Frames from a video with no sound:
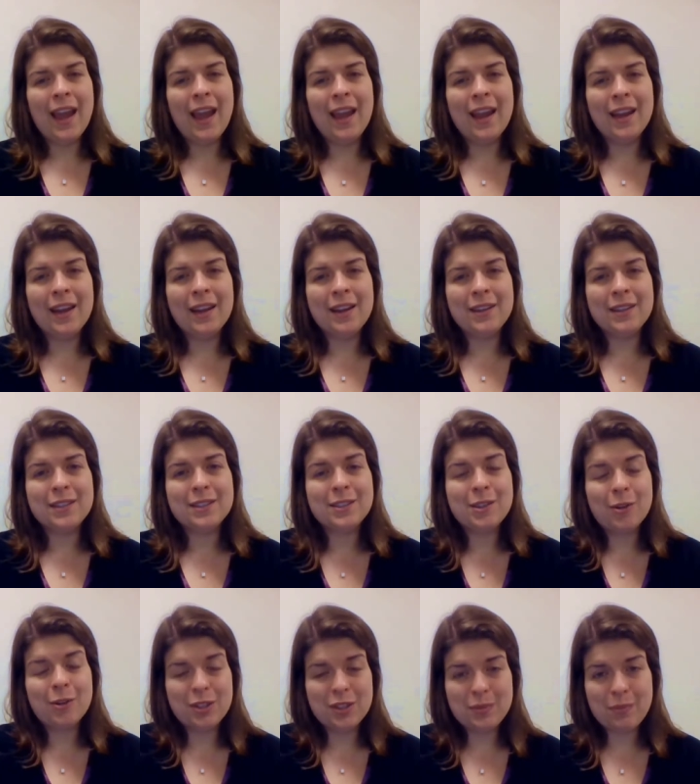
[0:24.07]
And
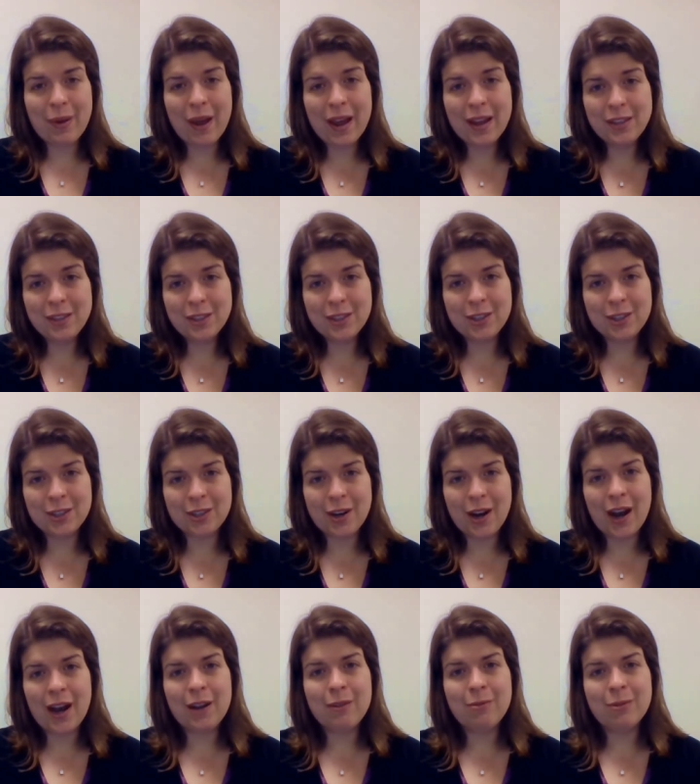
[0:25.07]
so this past year,
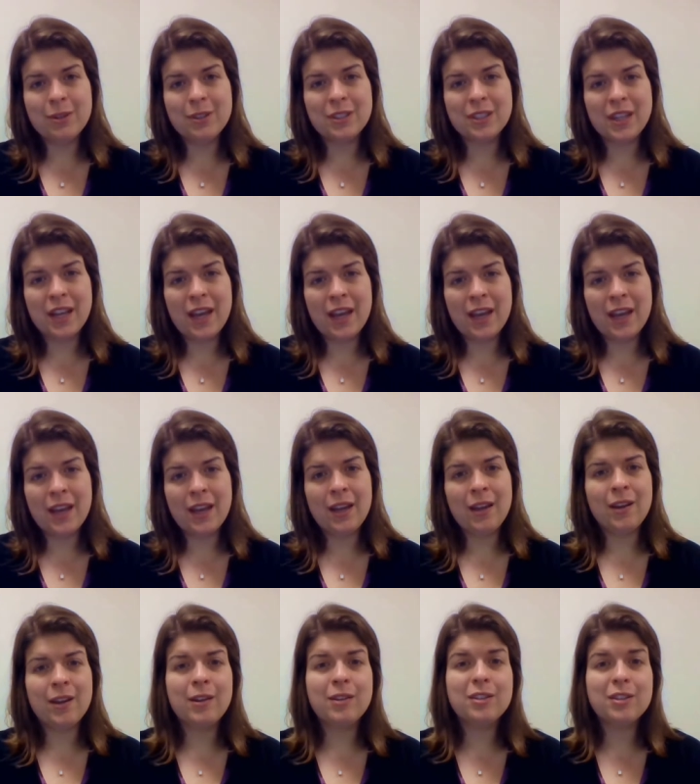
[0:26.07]
I was a
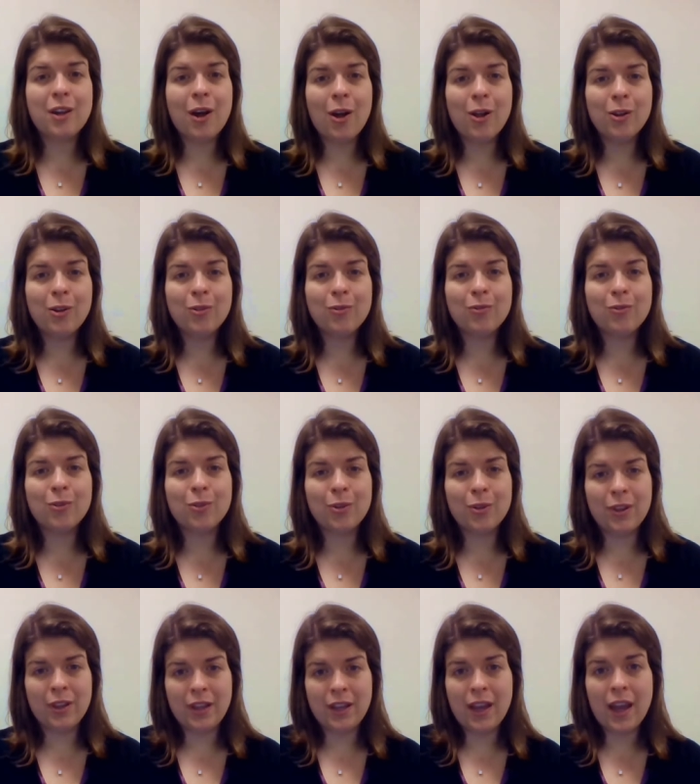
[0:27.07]
scholar for
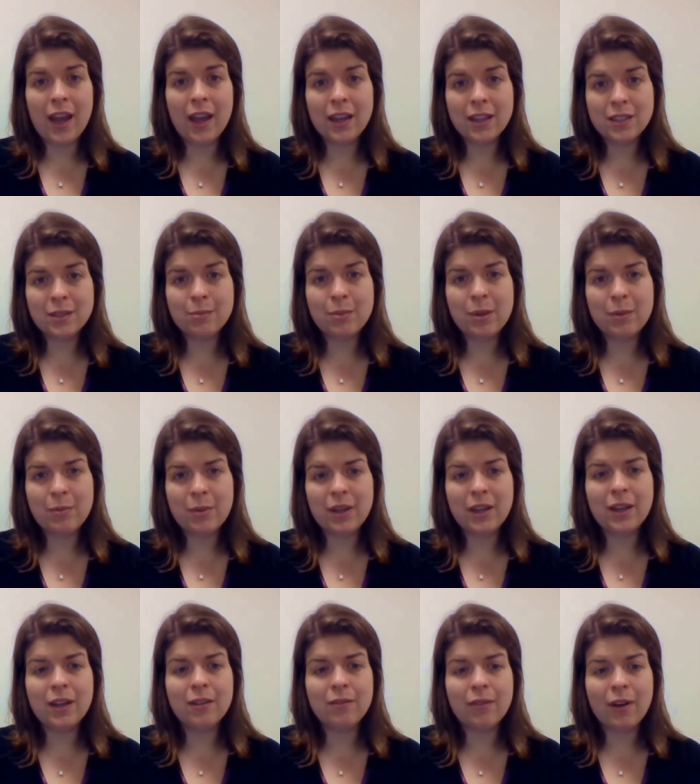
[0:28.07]
the ASPB
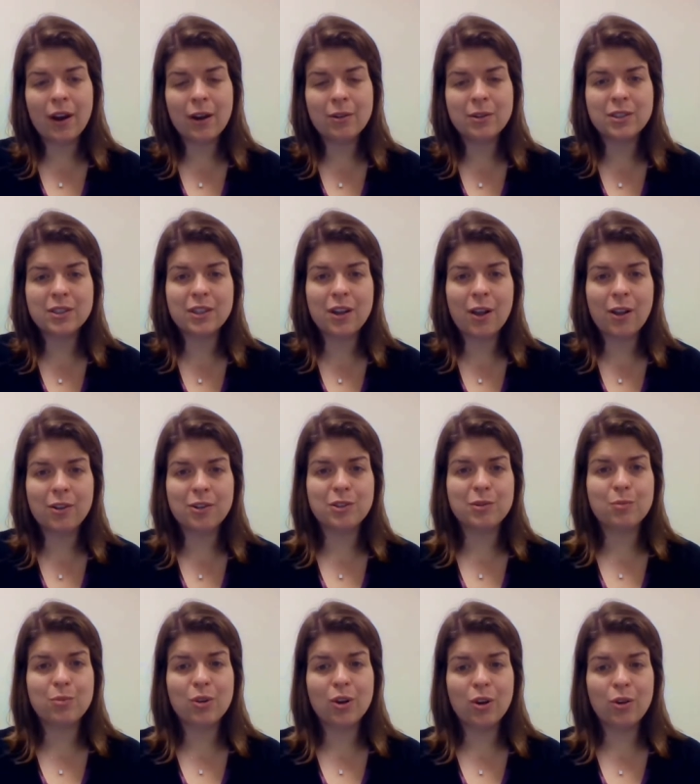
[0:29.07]
Conviron Scholars
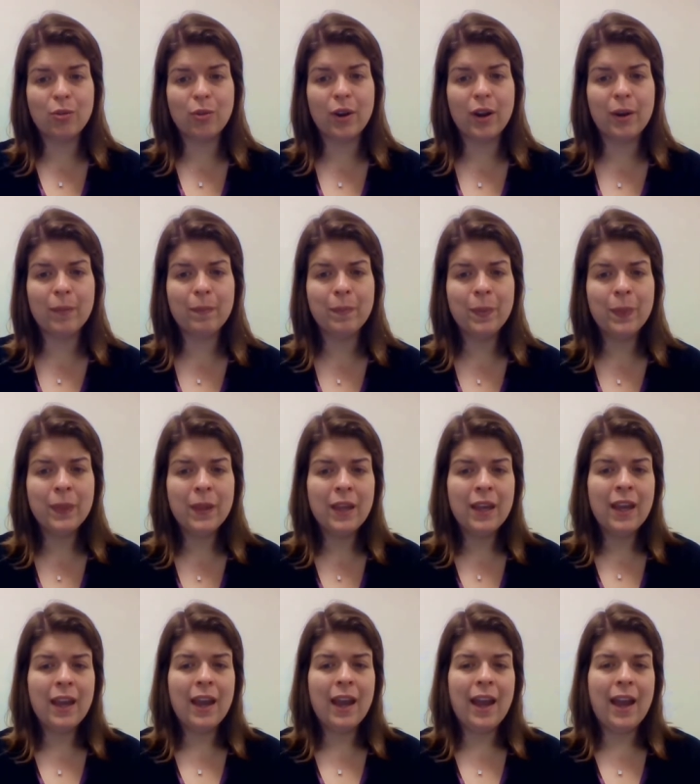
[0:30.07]
Program.
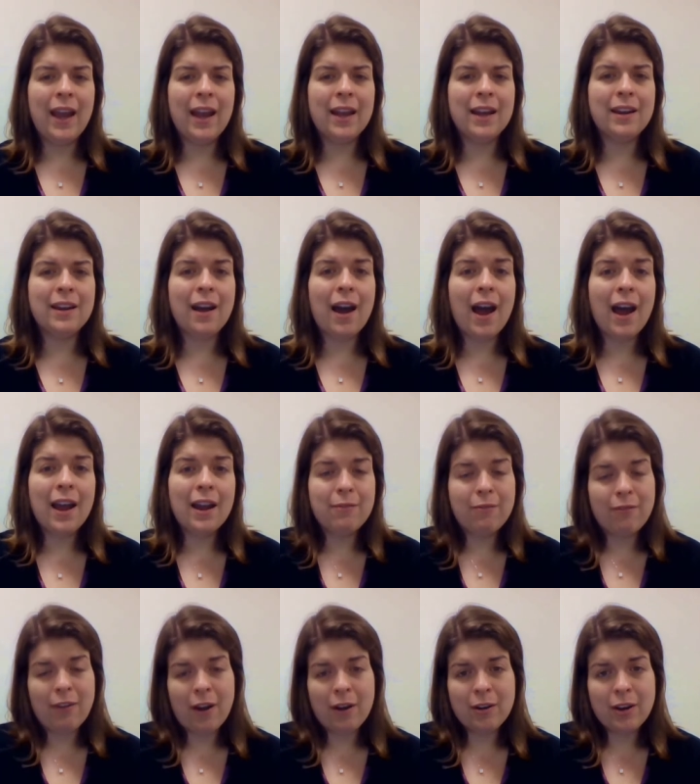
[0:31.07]
And I had
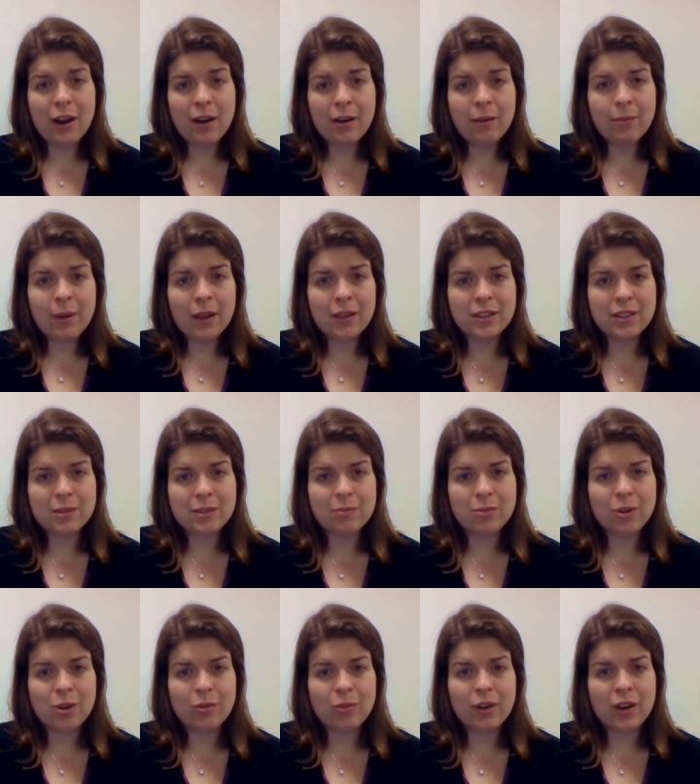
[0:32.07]
found out about this
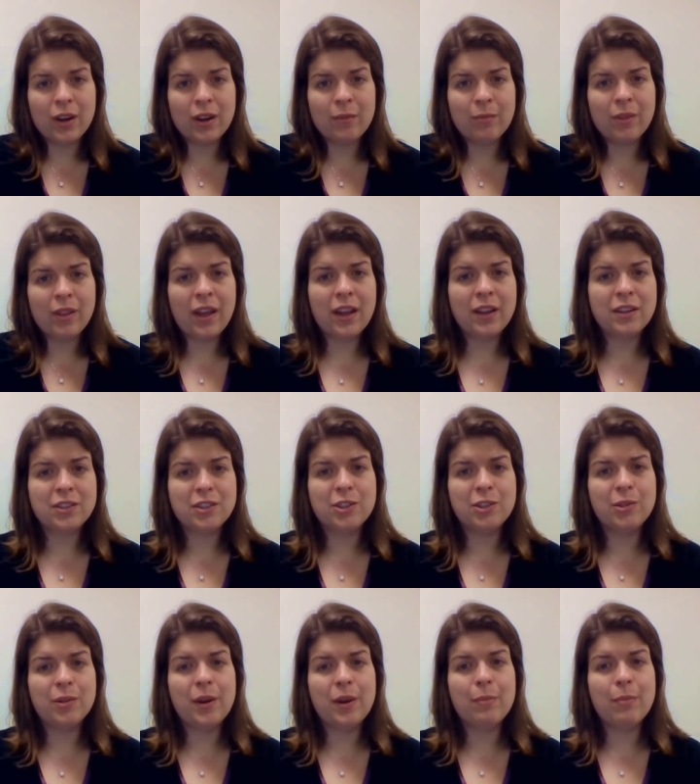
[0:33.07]
program thanks
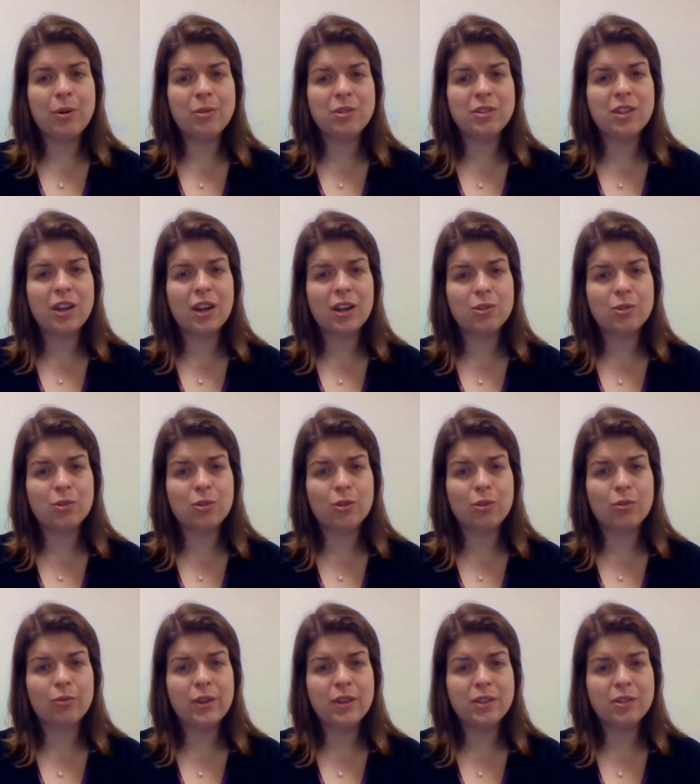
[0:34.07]
to a
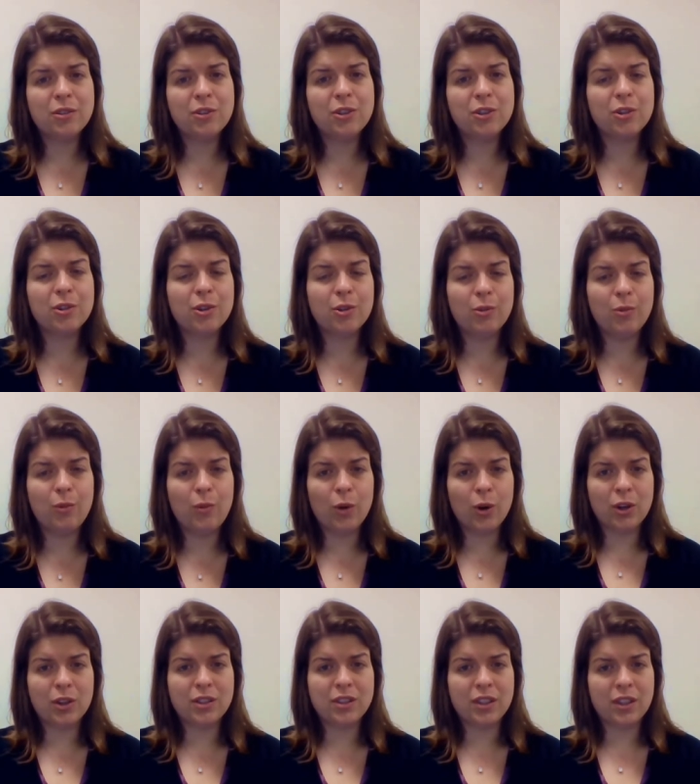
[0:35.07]
postdoctoral researcher who
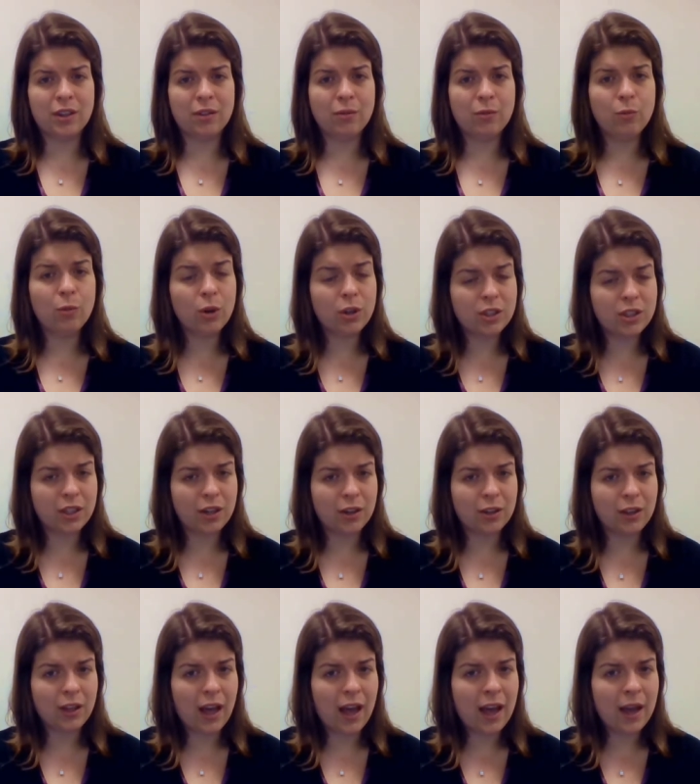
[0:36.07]
works in, worked in our
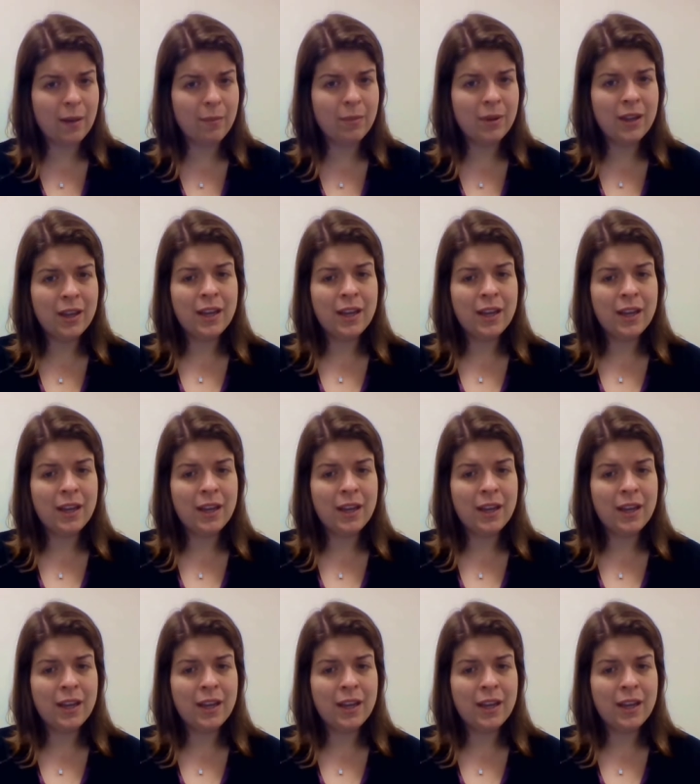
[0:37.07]
lab.